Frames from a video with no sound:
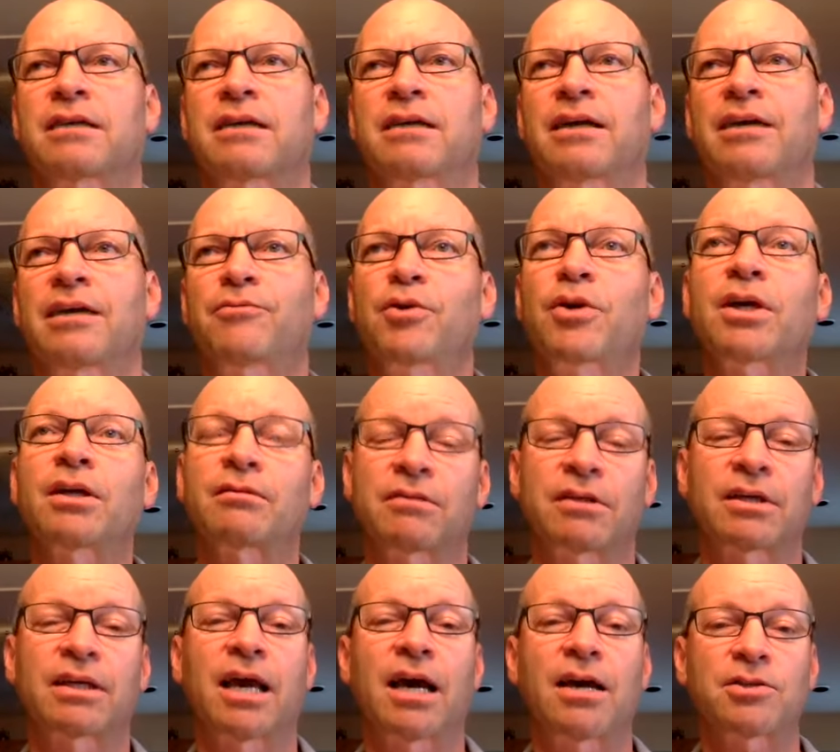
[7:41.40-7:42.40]
if you get
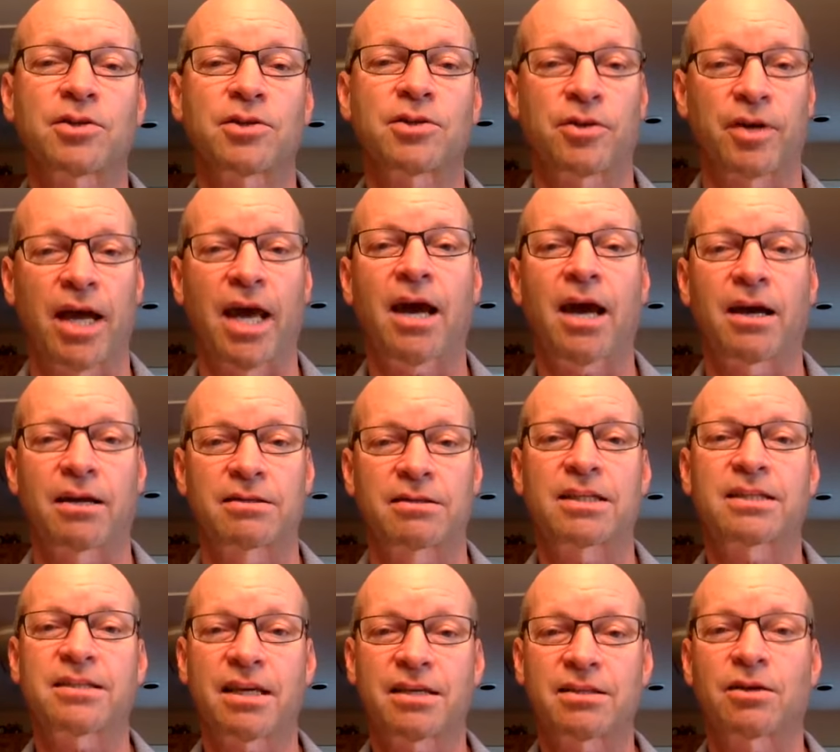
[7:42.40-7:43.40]
gas on your hands,
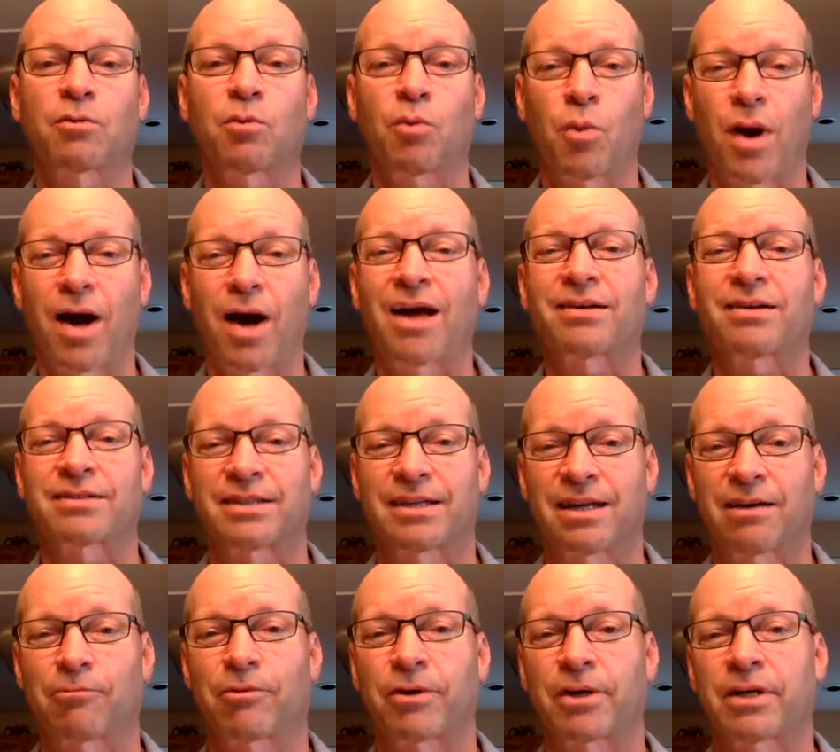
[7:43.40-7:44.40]
it takes a while to
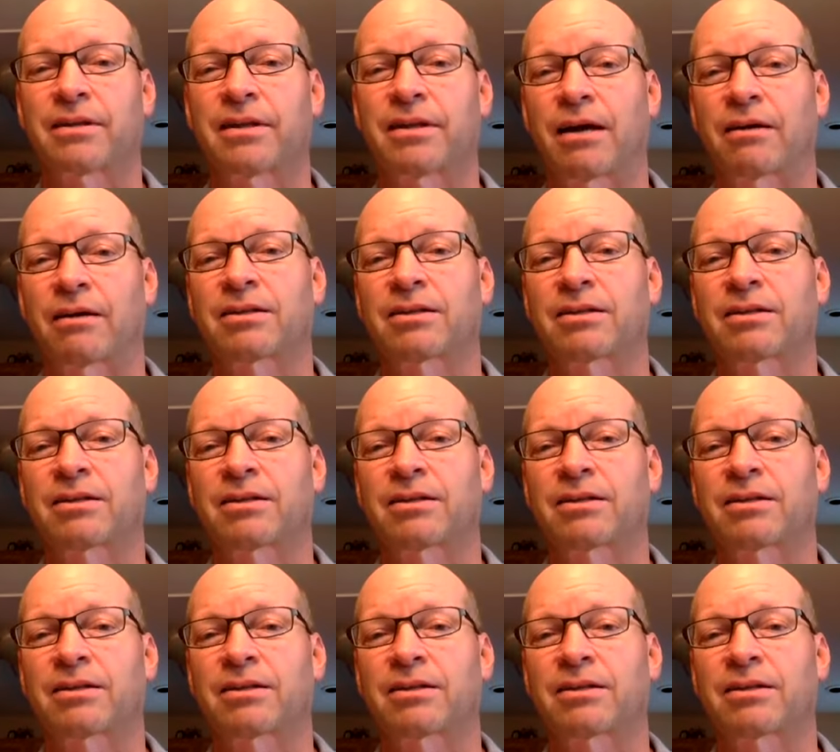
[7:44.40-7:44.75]
get rid of that.